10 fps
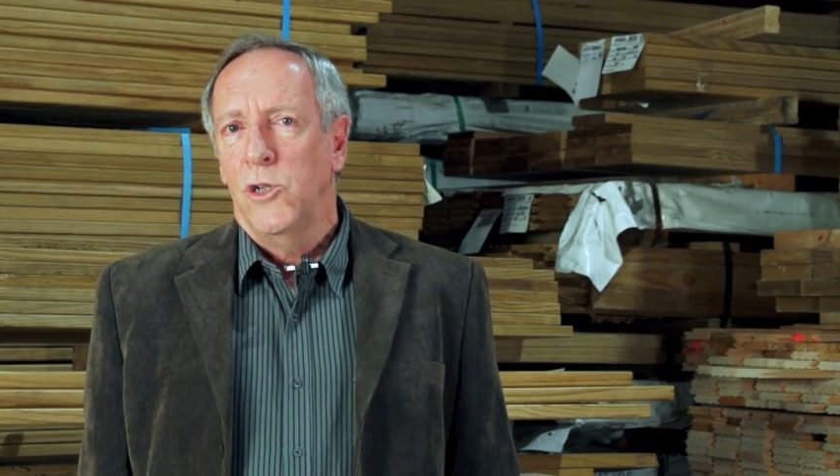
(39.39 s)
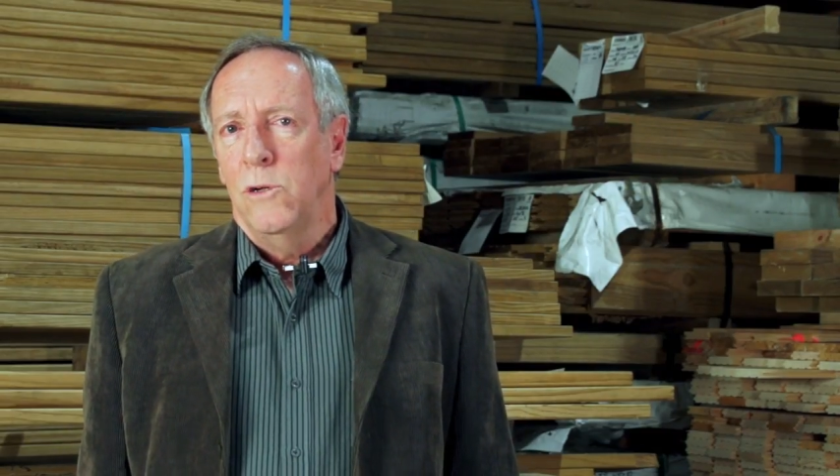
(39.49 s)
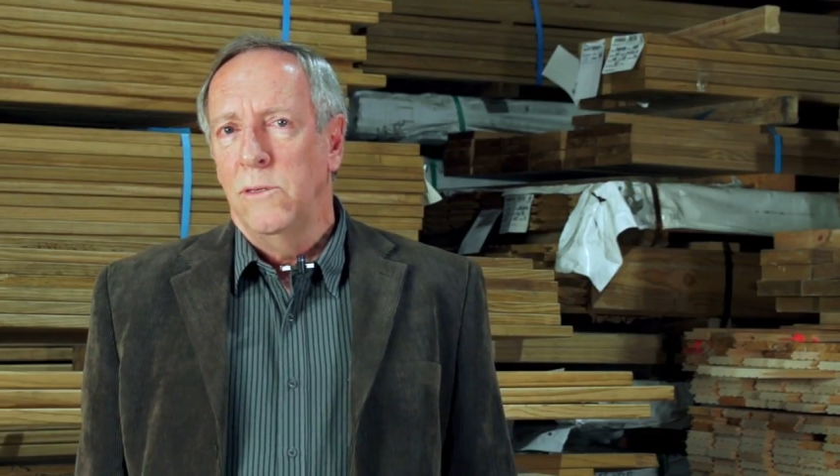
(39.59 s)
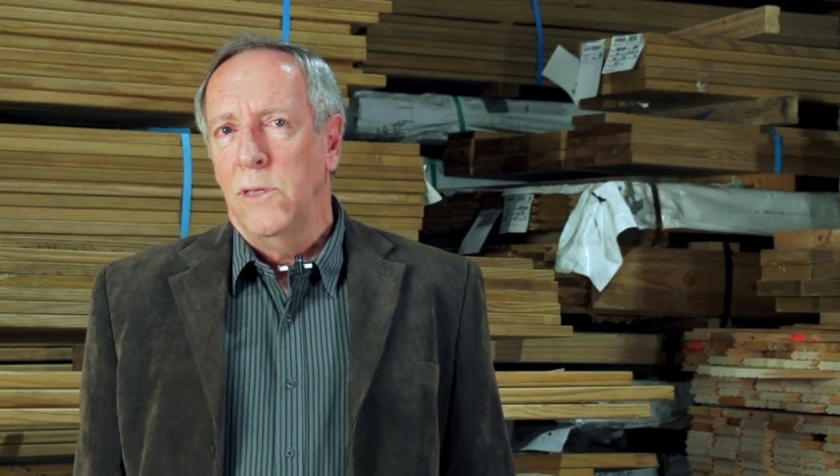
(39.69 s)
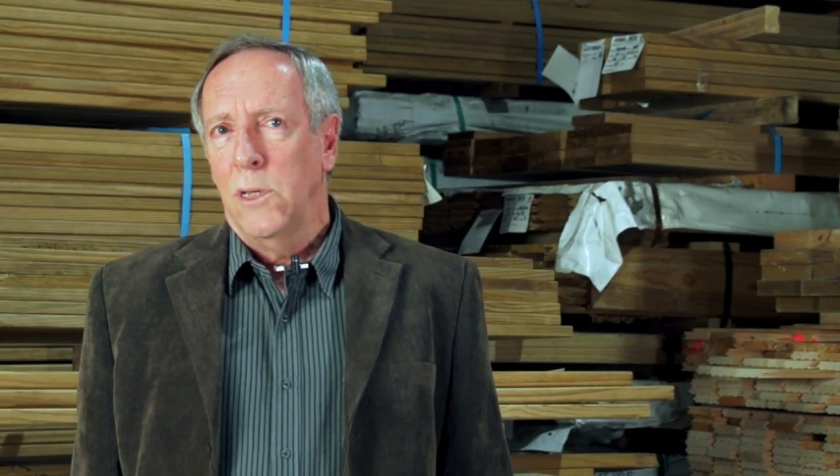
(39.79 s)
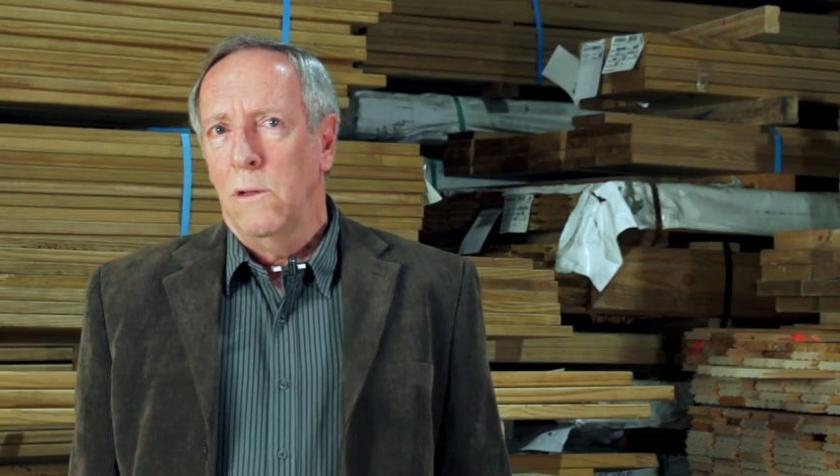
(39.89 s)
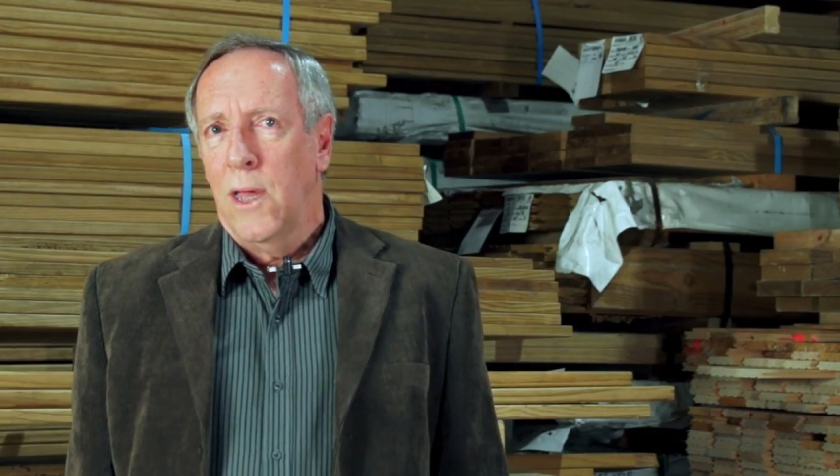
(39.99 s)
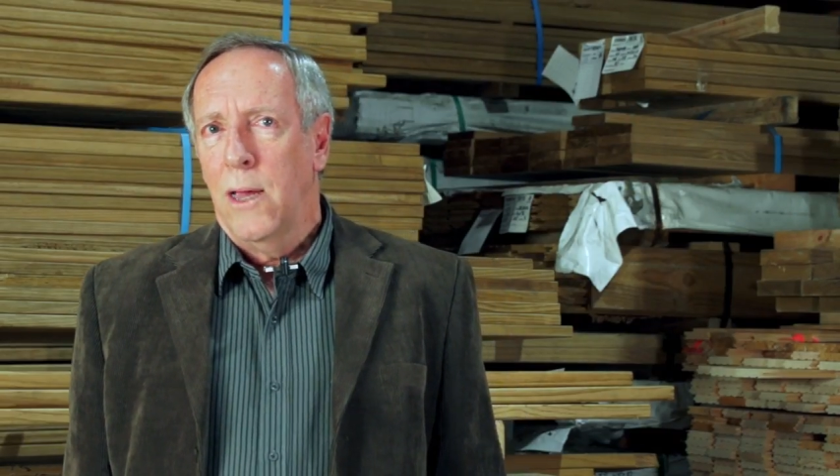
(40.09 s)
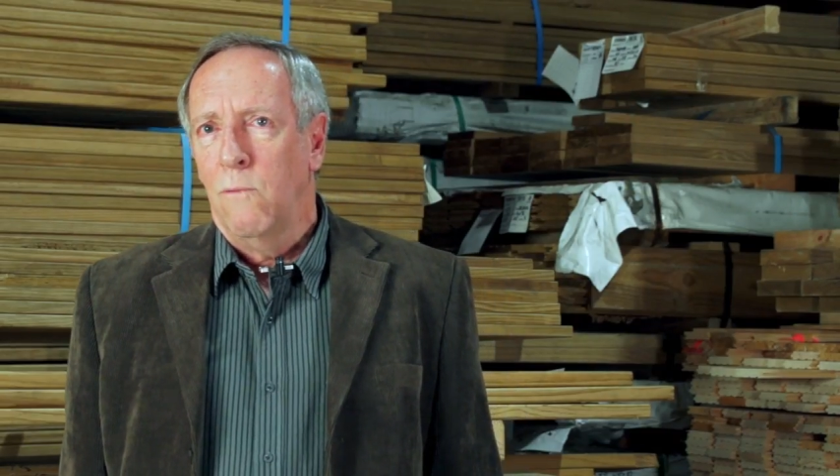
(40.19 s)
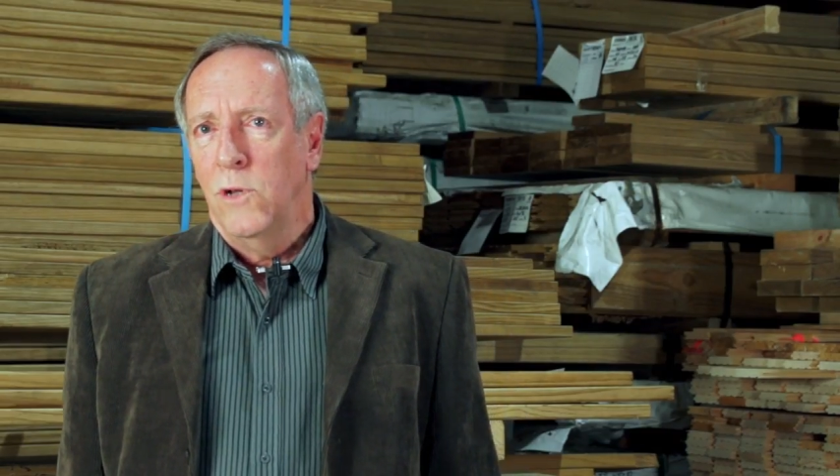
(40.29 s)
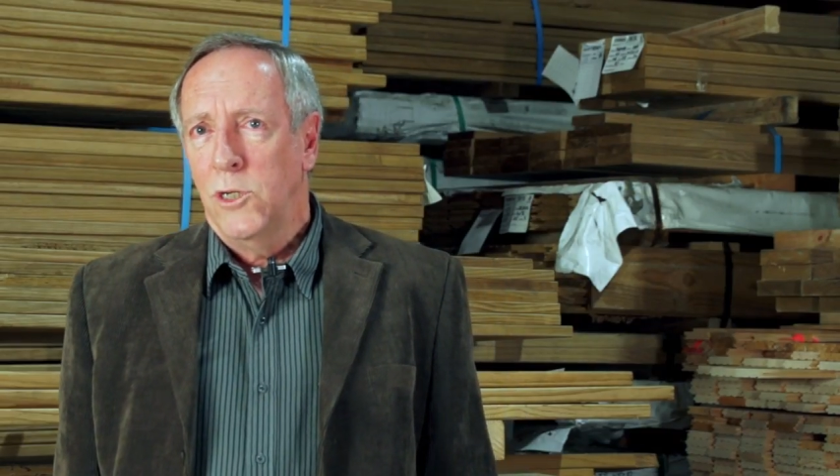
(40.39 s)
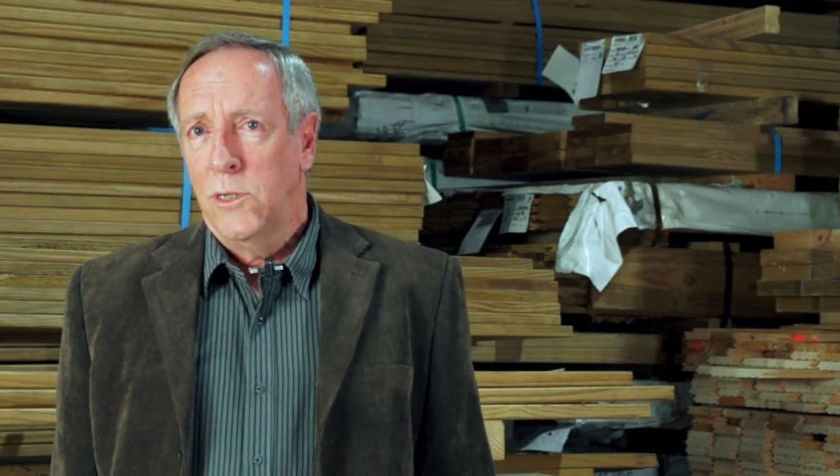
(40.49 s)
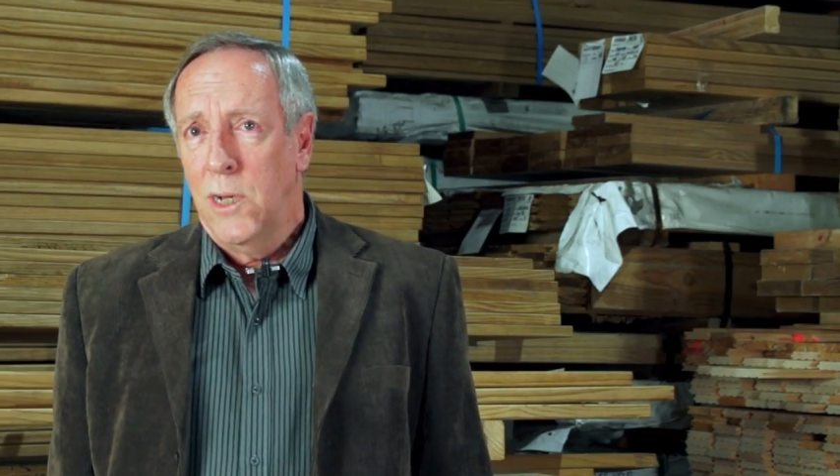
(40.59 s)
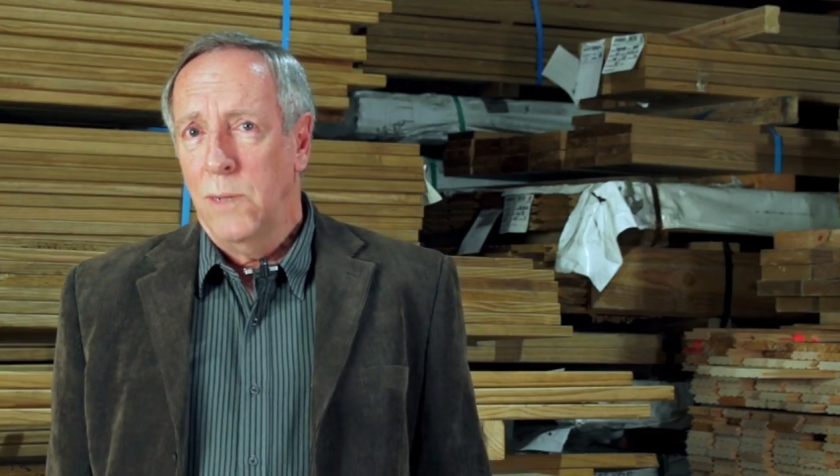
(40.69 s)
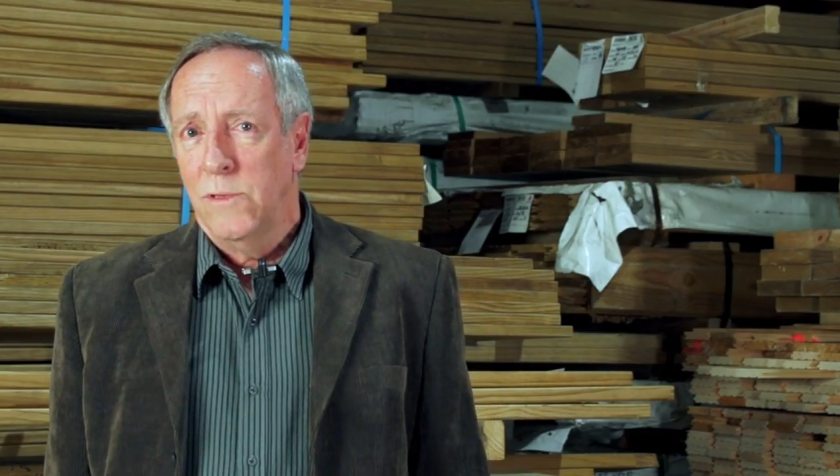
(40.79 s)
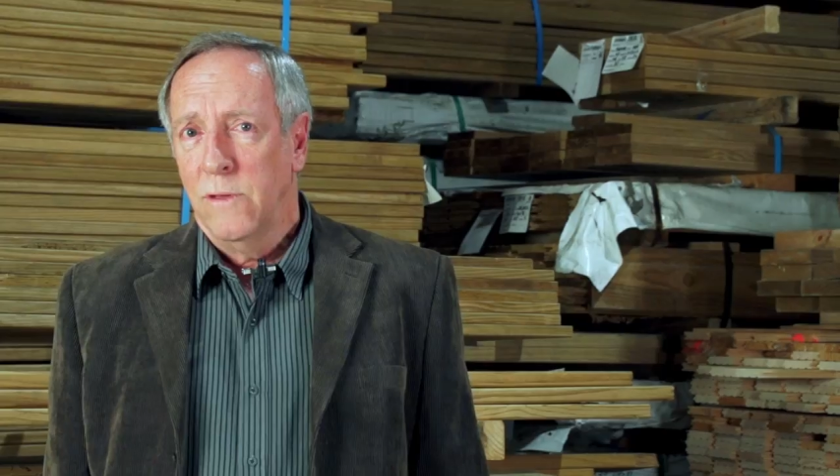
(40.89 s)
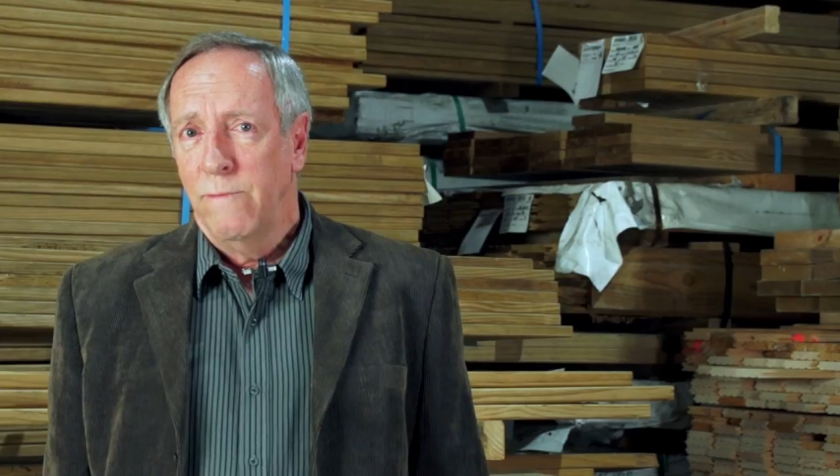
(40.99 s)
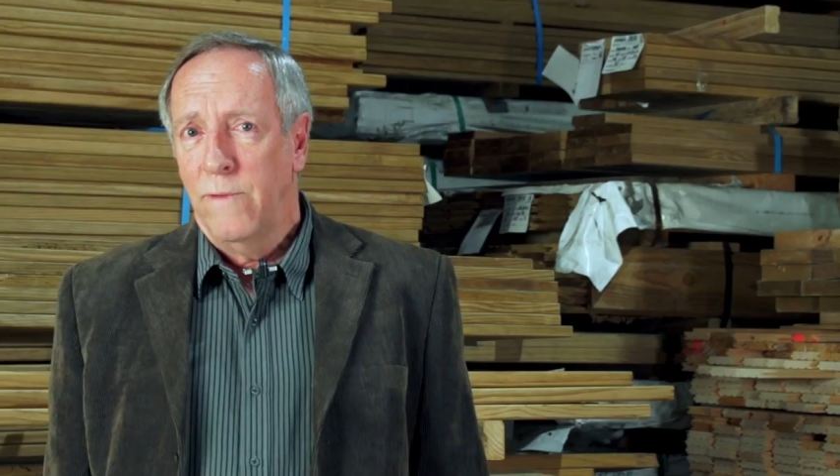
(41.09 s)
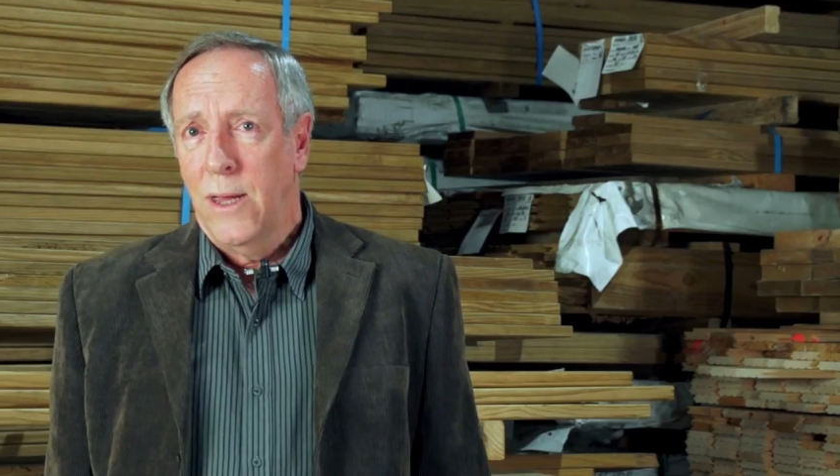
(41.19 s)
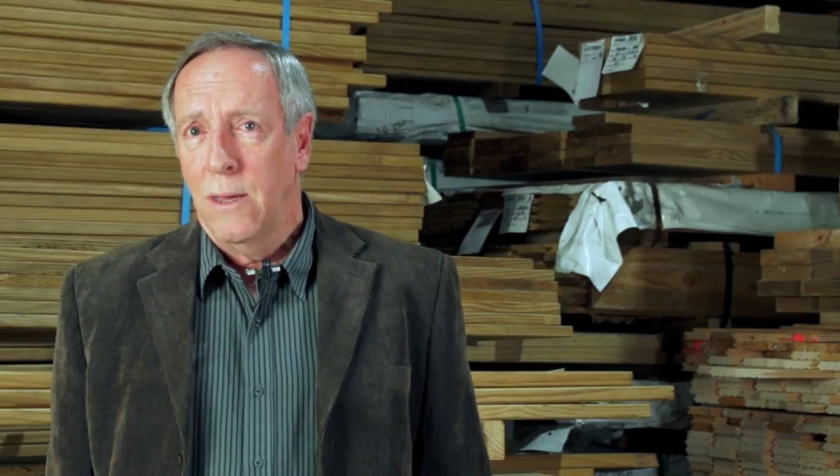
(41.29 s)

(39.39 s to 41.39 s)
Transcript: choosing which types of